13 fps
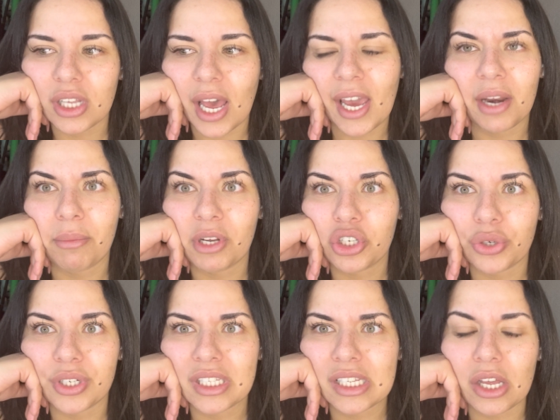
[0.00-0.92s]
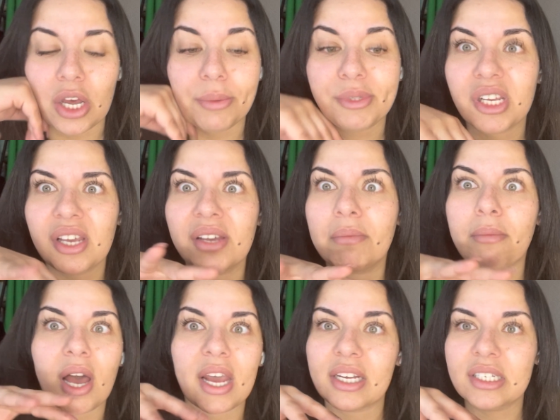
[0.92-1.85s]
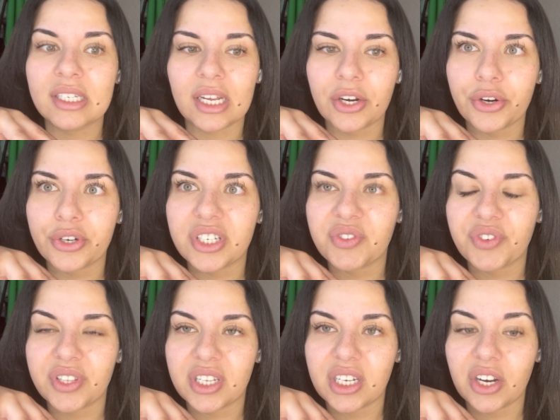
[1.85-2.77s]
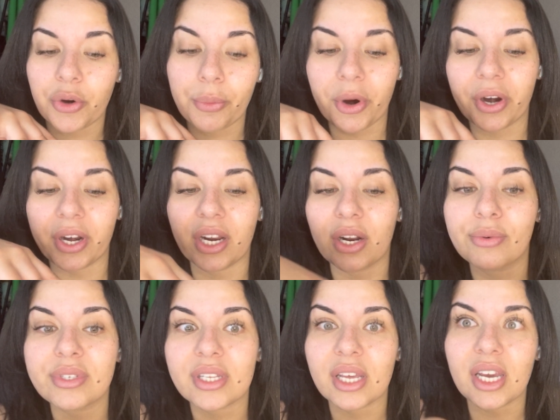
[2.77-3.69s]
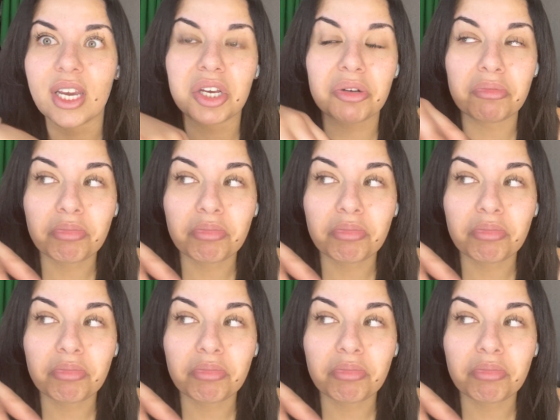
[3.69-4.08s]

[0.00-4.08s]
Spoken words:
I gotta make sure it's up to my standards for the dinner party. And I was like,